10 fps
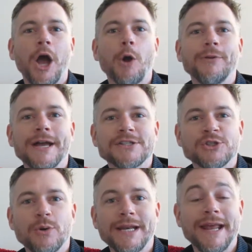Hope you guys
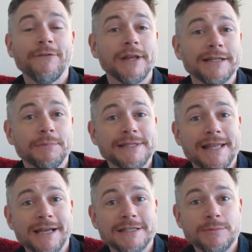enjoyed it. If you liked it, please
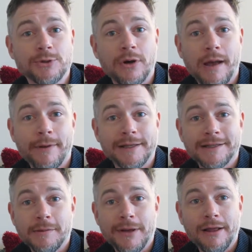like and subscribe and
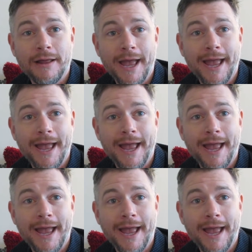click the bell.